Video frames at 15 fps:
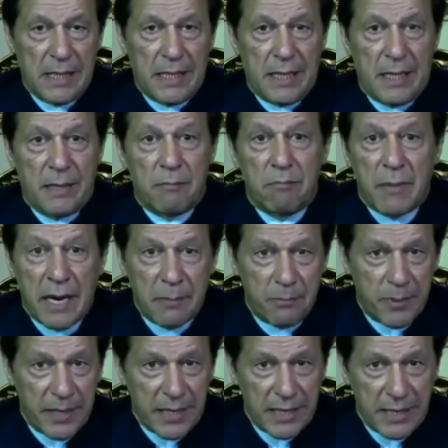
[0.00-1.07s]
My
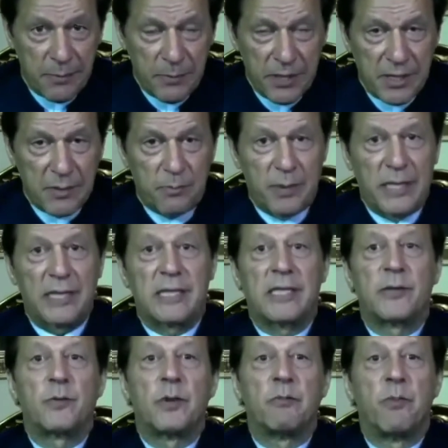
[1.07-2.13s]
parents, Mr.
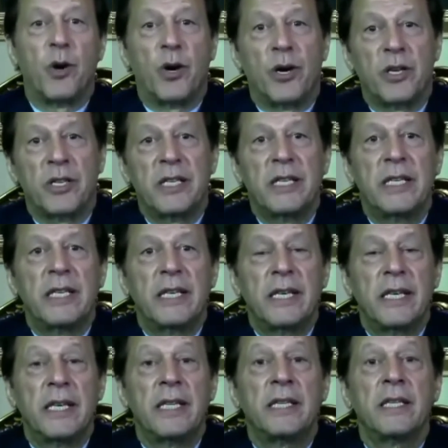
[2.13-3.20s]
President, were born
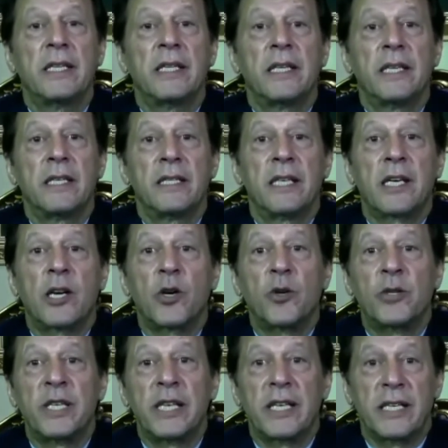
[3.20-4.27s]
in the
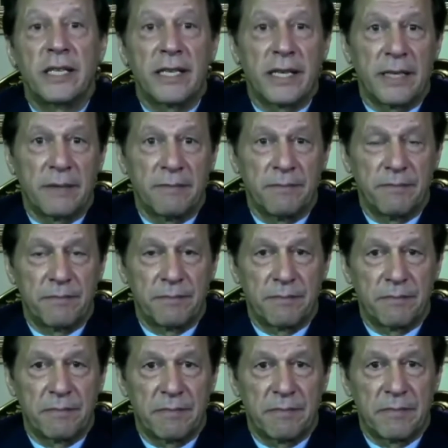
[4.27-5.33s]
colonial India,
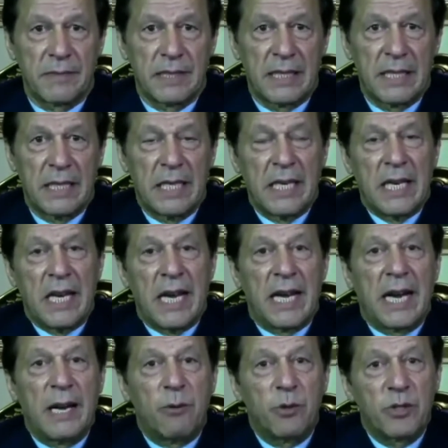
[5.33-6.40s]
and
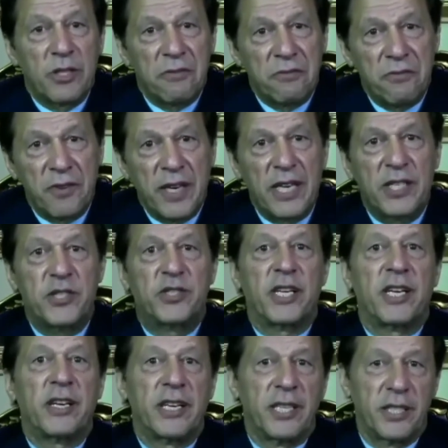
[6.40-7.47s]
I was the first
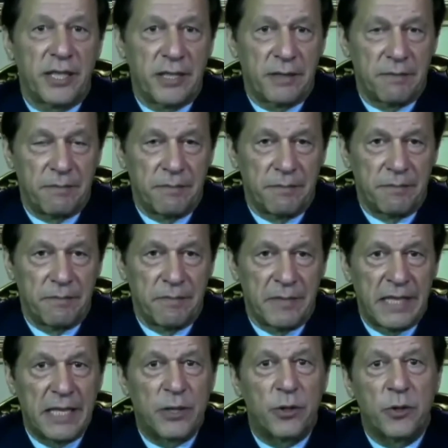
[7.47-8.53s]
generation
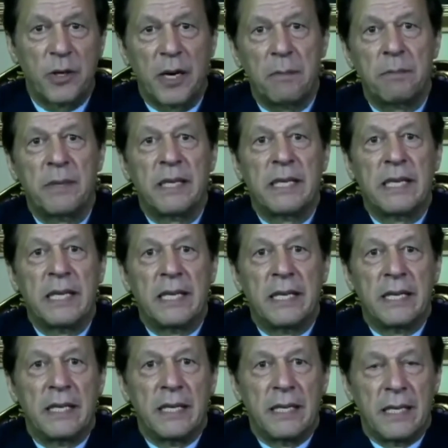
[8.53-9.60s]
that grew up
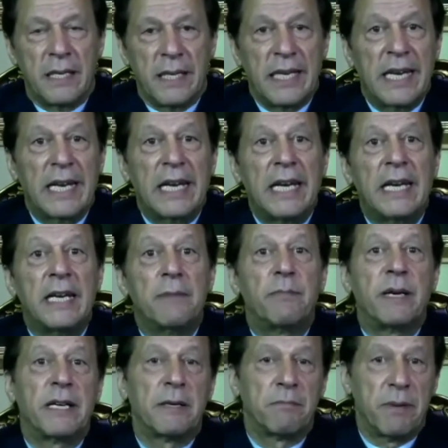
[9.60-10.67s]
in an
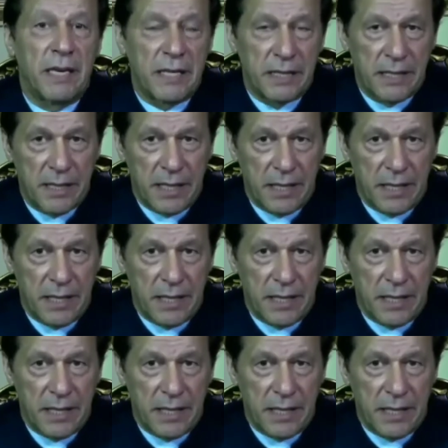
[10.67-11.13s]
independent Pakistan.